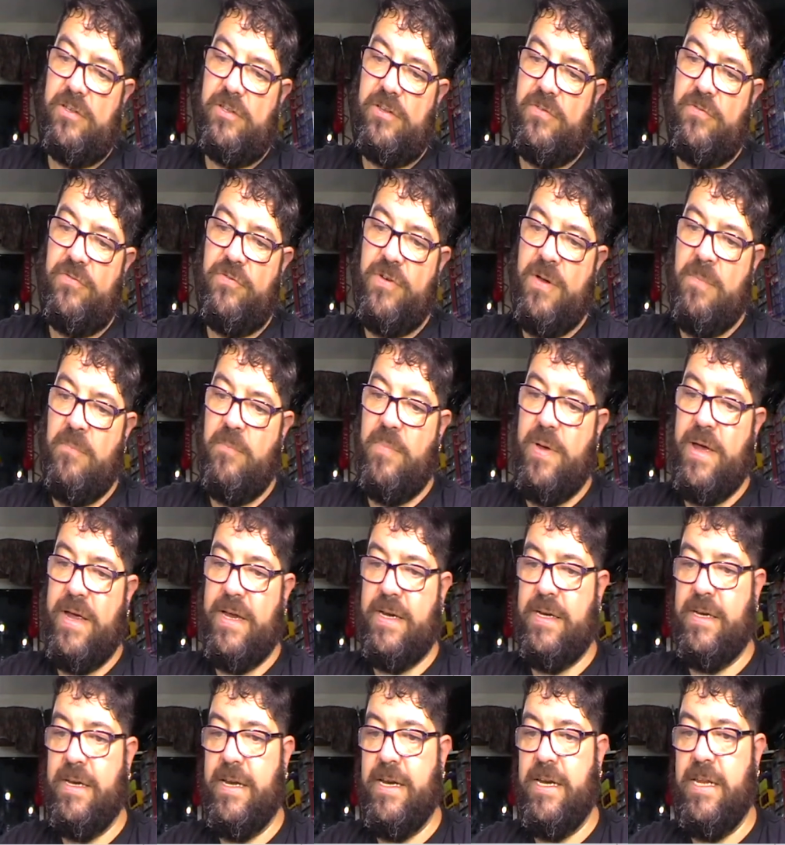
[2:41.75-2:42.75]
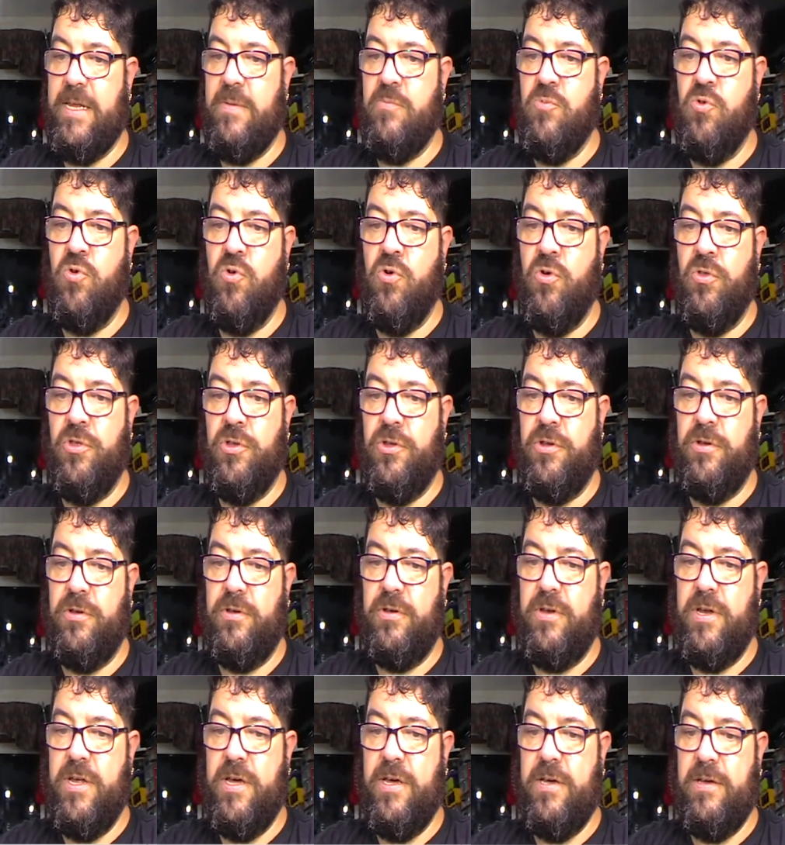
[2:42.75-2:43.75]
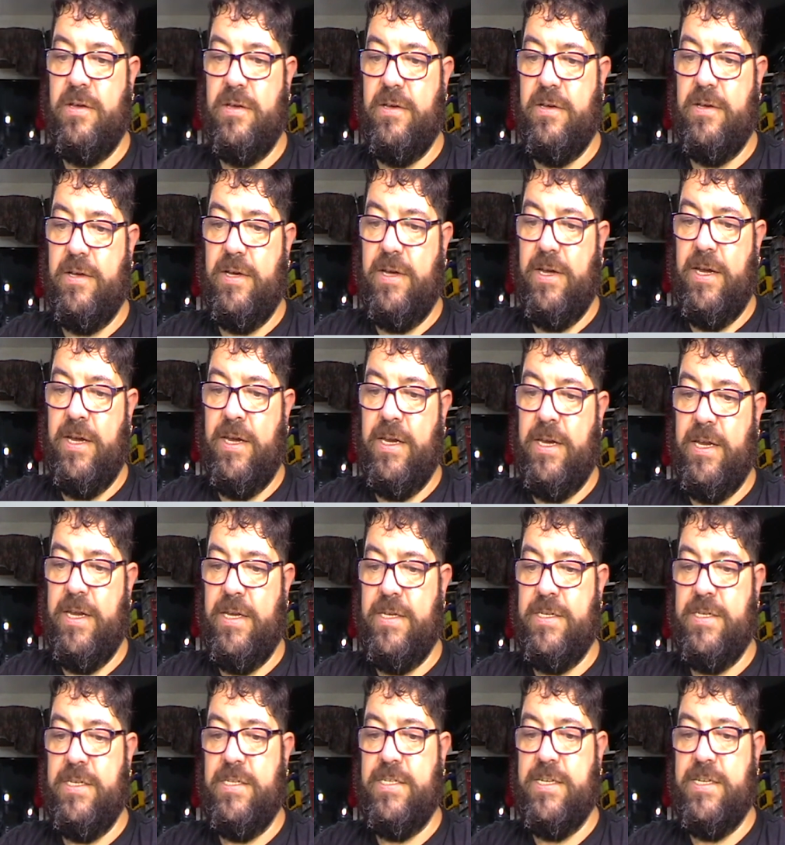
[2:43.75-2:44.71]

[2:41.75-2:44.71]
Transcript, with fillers: the front panel any more than uh, it is.